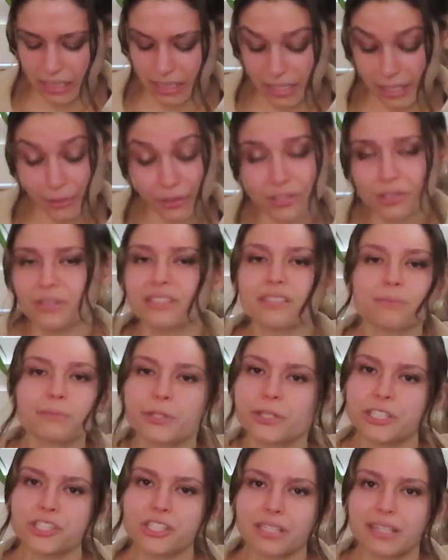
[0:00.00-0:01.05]
I was doing some
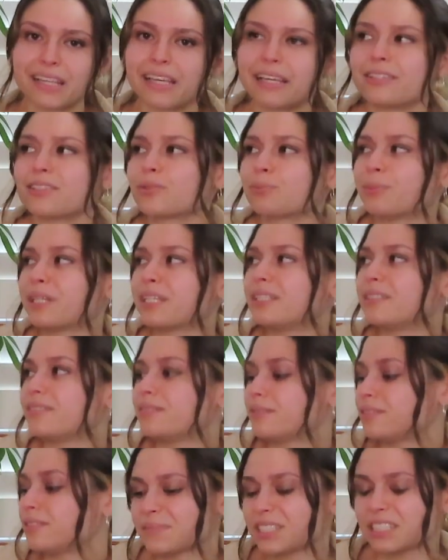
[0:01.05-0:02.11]
cringy things, but
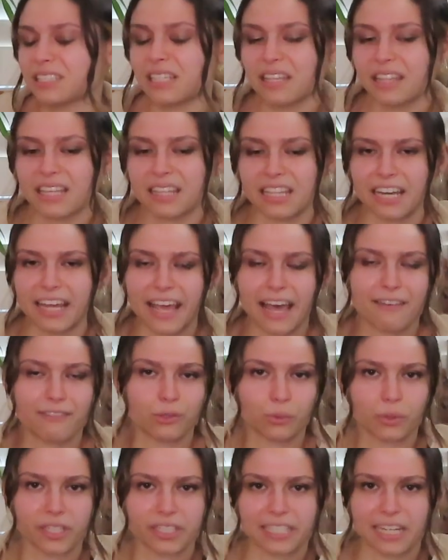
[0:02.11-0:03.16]
it's nothing that I
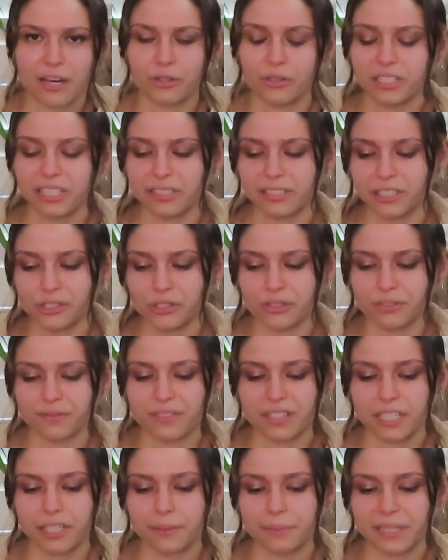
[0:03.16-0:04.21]
haven't worked out in years of
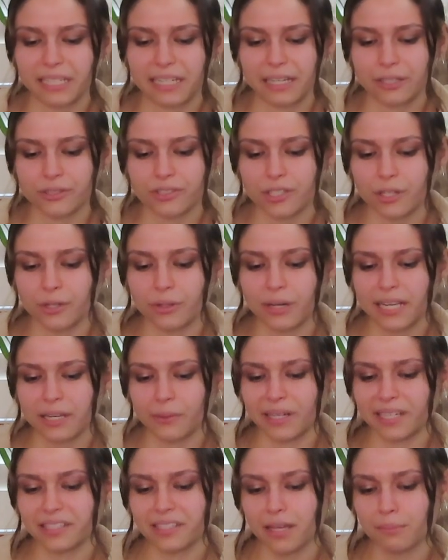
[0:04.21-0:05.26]
therapy now. So
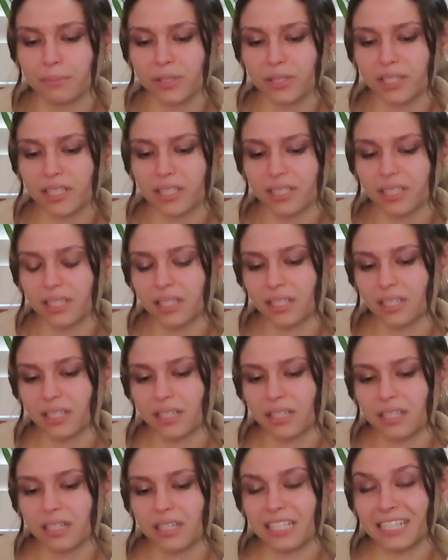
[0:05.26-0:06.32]
anyway, Tumblr
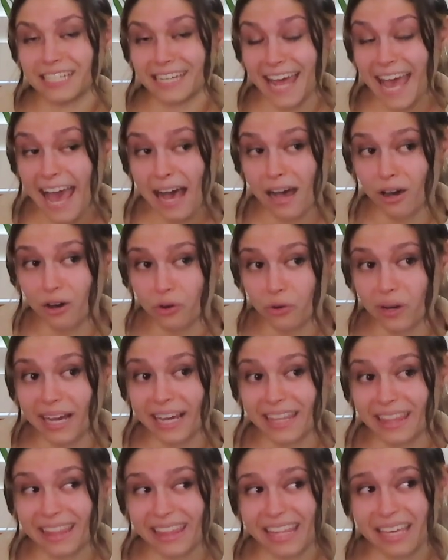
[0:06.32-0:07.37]
now,
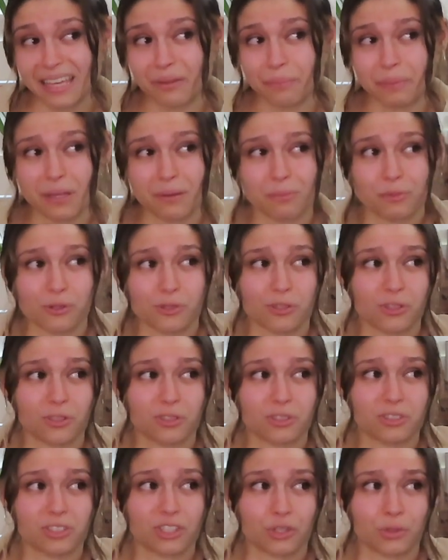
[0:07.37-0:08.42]
I think
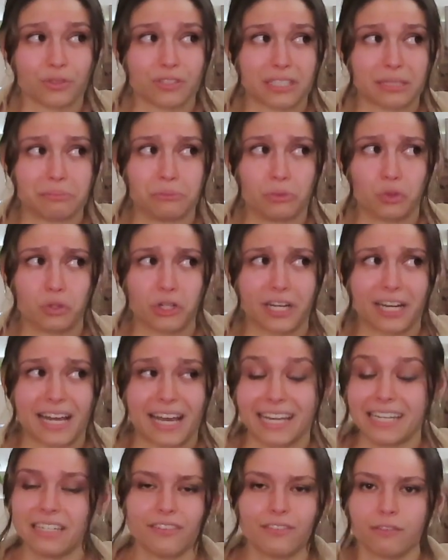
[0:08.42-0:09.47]
people use it more.
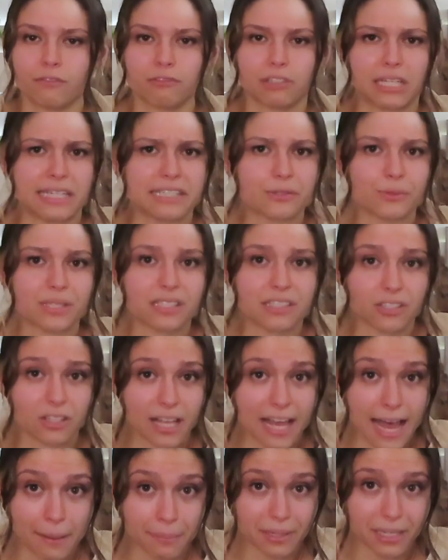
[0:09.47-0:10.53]
I didn't even realize it was still
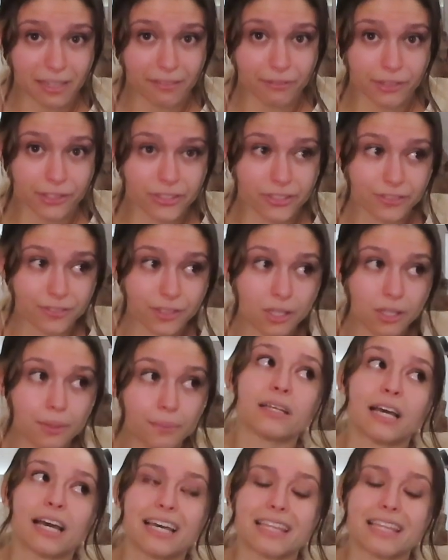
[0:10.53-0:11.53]
happening, first of all.